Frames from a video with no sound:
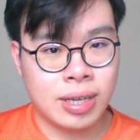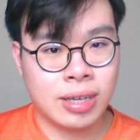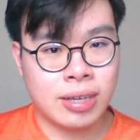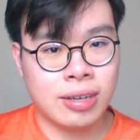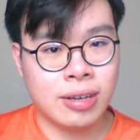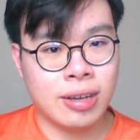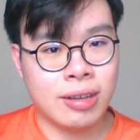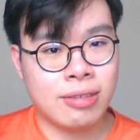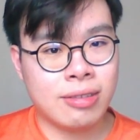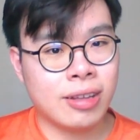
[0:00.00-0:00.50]
And
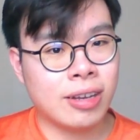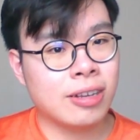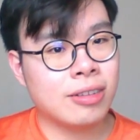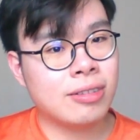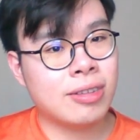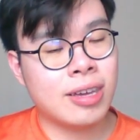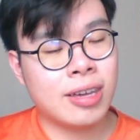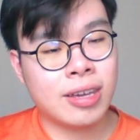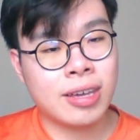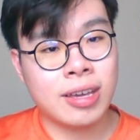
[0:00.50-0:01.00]
here he
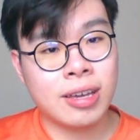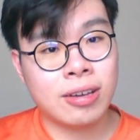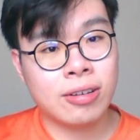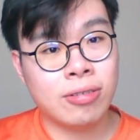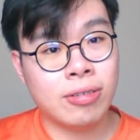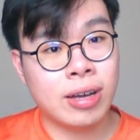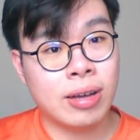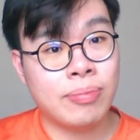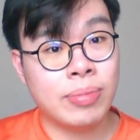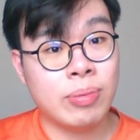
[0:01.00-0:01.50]
started taking
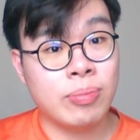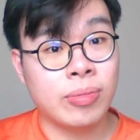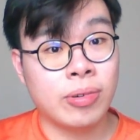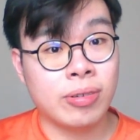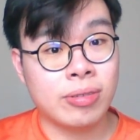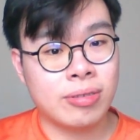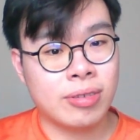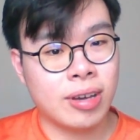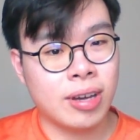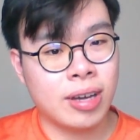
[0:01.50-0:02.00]
quite a bit
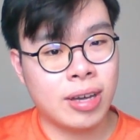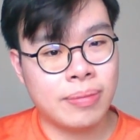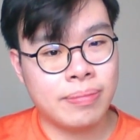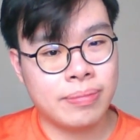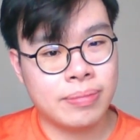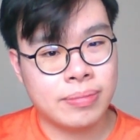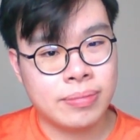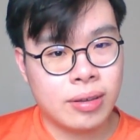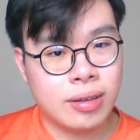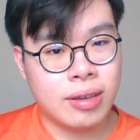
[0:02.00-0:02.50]
more
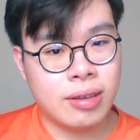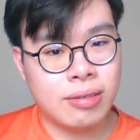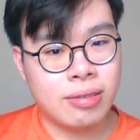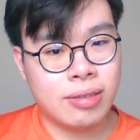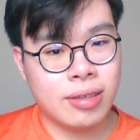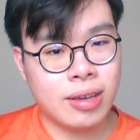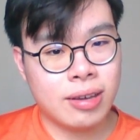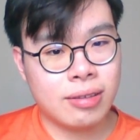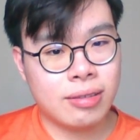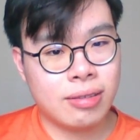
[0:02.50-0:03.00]
time.
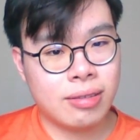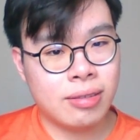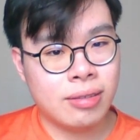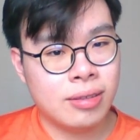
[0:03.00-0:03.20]
e6,